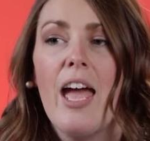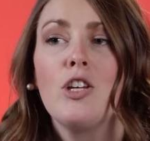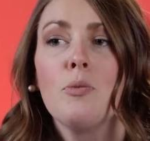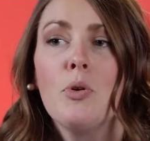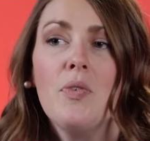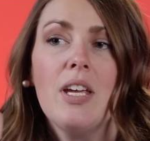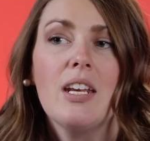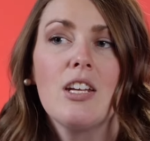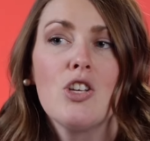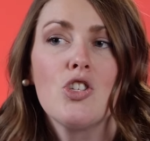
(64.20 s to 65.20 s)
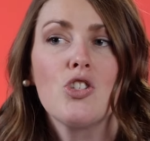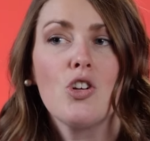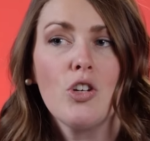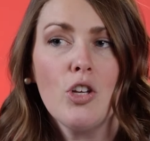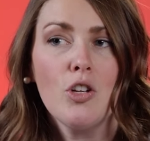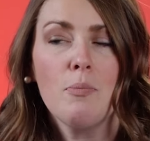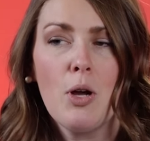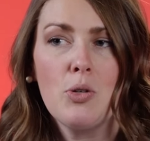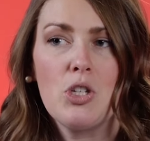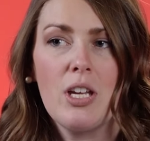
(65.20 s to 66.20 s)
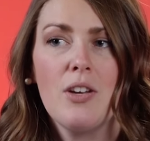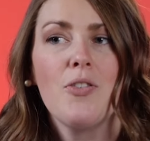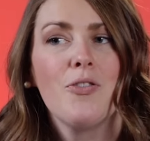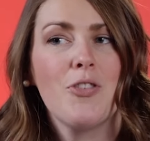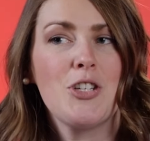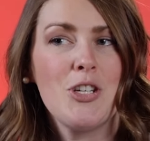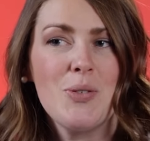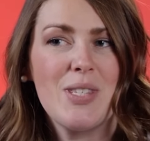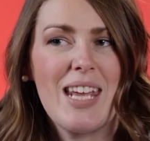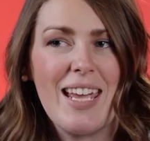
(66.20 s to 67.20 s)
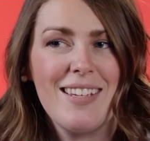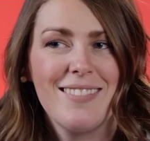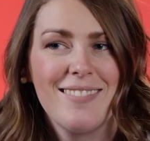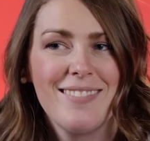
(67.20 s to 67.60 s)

and you're moving it in a circular motion for Tuesday.